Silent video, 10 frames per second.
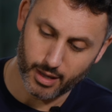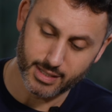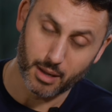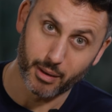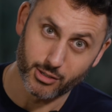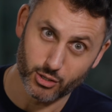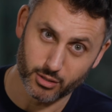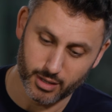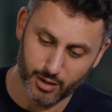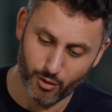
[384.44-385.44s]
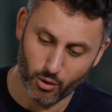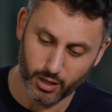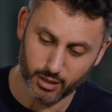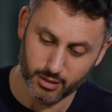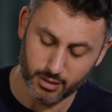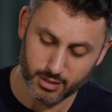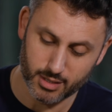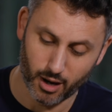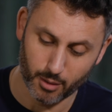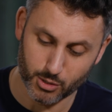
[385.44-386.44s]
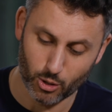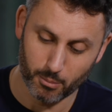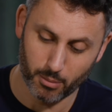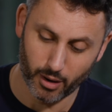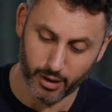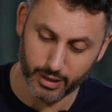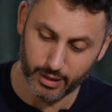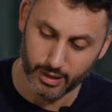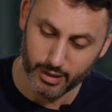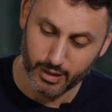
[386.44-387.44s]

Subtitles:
as I mentioned, invoking times gone by,